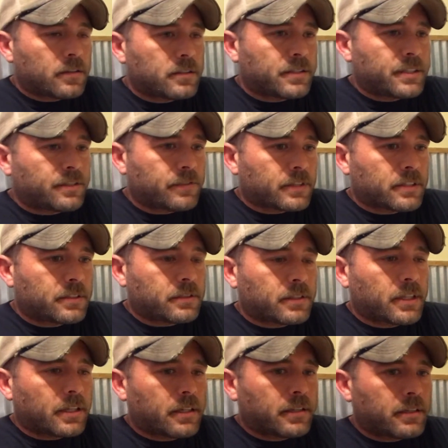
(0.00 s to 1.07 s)
see if I still
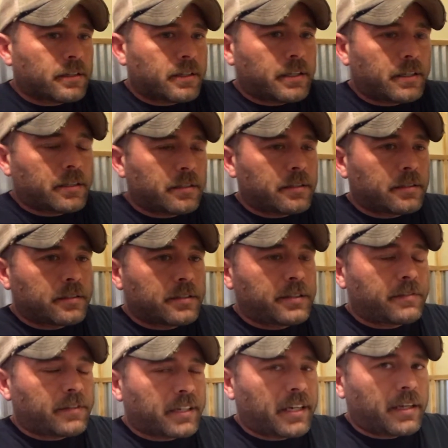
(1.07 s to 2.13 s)
got it and
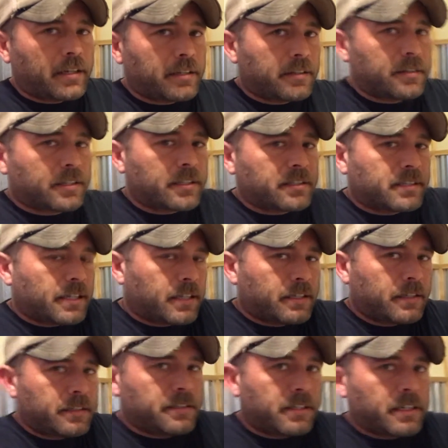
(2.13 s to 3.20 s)
see if I can't get this thing
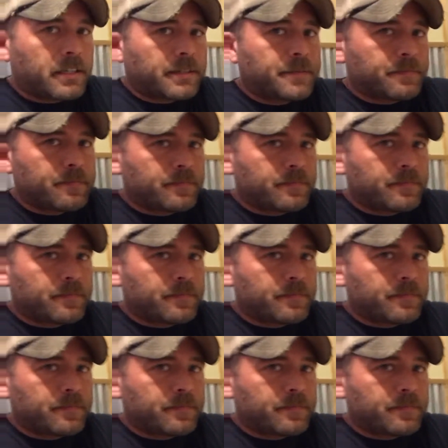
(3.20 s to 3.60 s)
sighted in today.